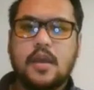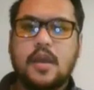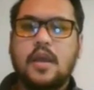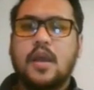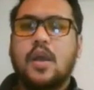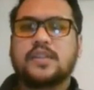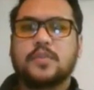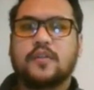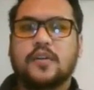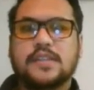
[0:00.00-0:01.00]
What's up,
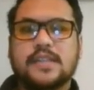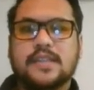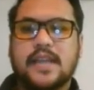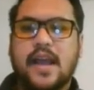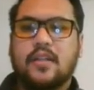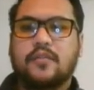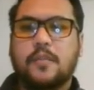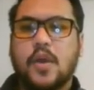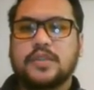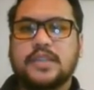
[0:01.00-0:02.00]
Nerf Herders? This is Allan
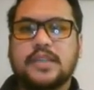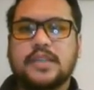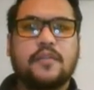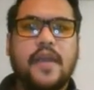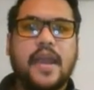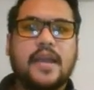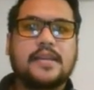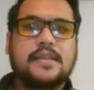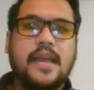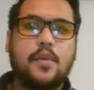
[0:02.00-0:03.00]
from OC Nerf,
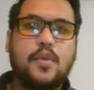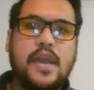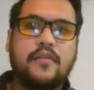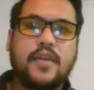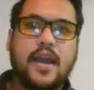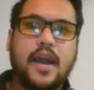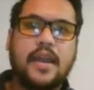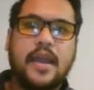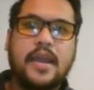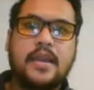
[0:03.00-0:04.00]
and today we have
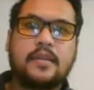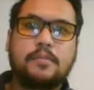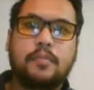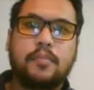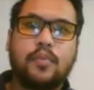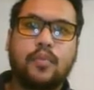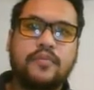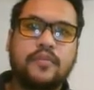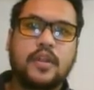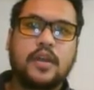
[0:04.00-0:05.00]
got a
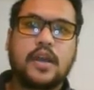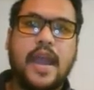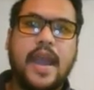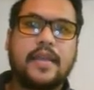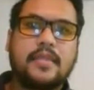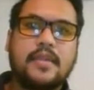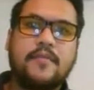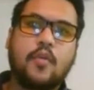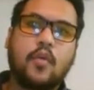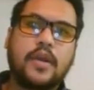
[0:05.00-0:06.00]
brief look at the
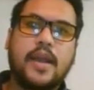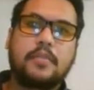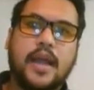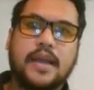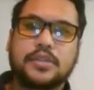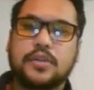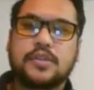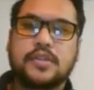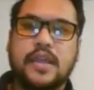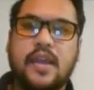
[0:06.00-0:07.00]
Fortnite
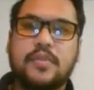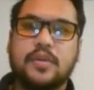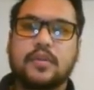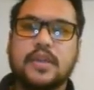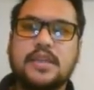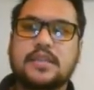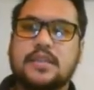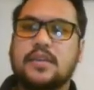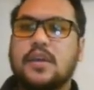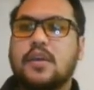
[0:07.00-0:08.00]
blasters that have been released
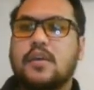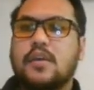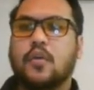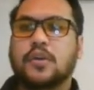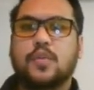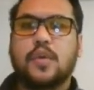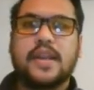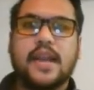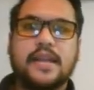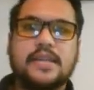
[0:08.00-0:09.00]
for
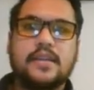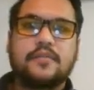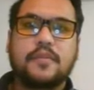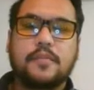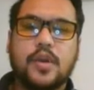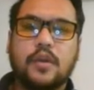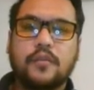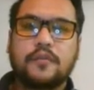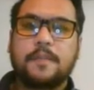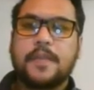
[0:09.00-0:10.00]
2019 from
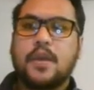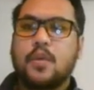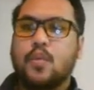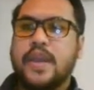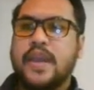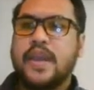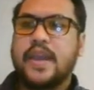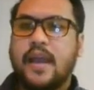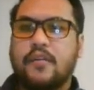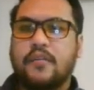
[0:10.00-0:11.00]
Nerf. We
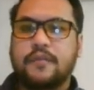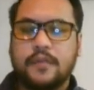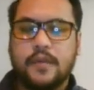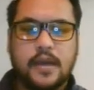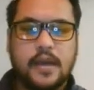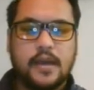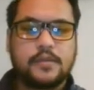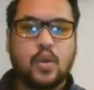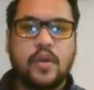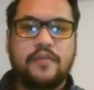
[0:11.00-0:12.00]
have uh,
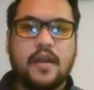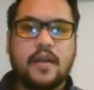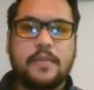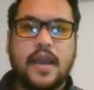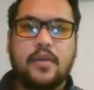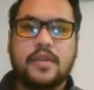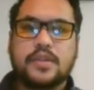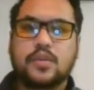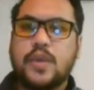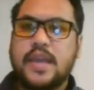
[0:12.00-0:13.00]
Toy Fair coming out
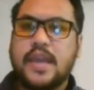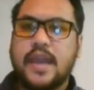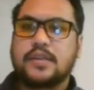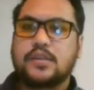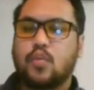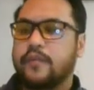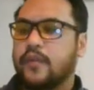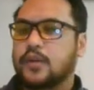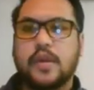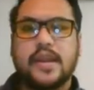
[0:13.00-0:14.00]
this weekend, Toy
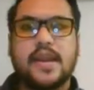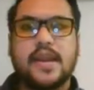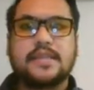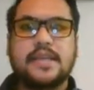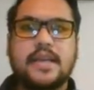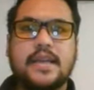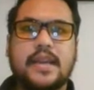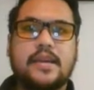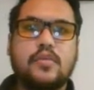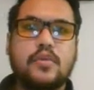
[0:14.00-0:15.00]
Fair 2019
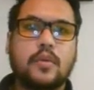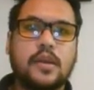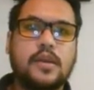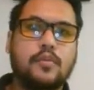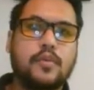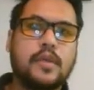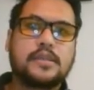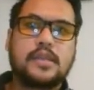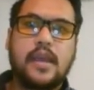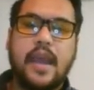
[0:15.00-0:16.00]
in New York.
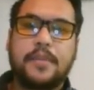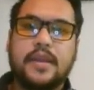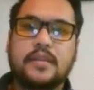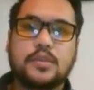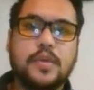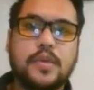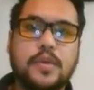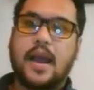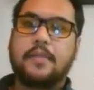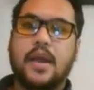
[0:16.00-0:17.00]
It's happening this
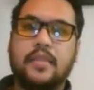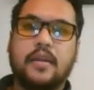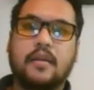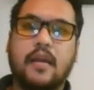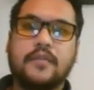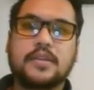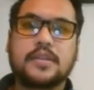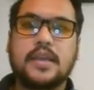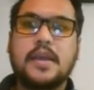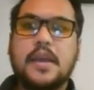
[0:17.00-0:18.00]
weekend. I'm not there,
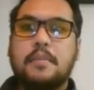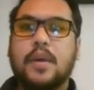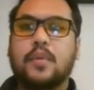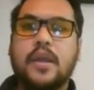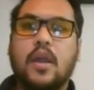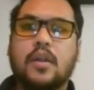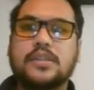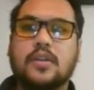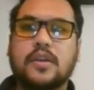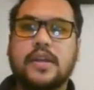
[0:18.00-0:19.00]
obviously, but we are
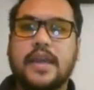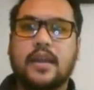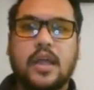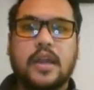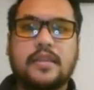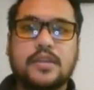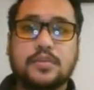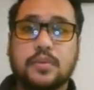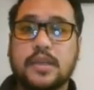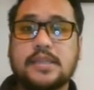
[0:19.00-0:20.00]
starting to get a lot of
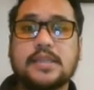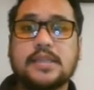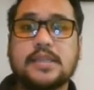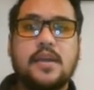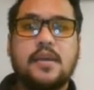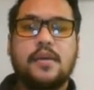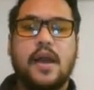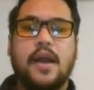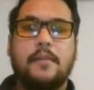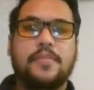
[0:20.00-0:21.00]
these releases
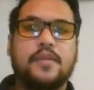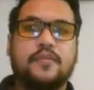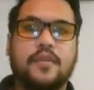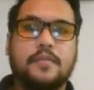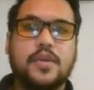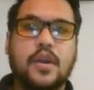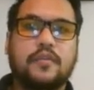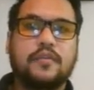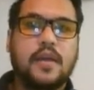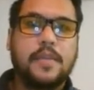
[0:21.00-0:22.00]
um, from
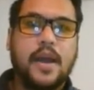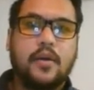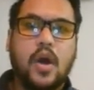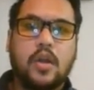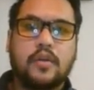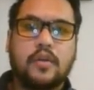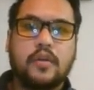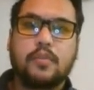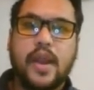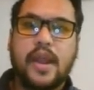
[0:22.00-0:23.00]
Nerf about all of
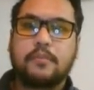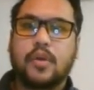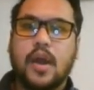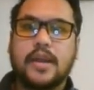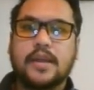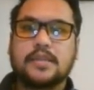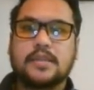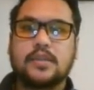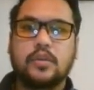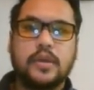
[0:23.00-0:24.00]
their brand products,
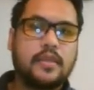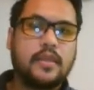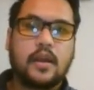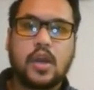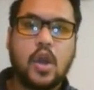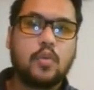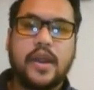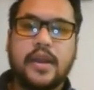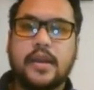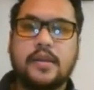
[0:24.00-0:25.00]
including their co
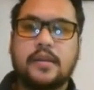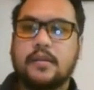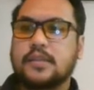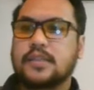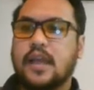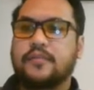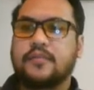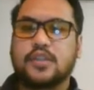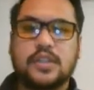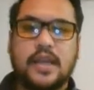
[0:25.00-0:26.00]
branded stuff,
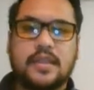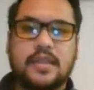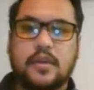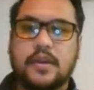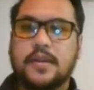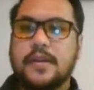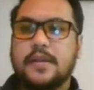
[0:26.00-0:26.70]
just like this one.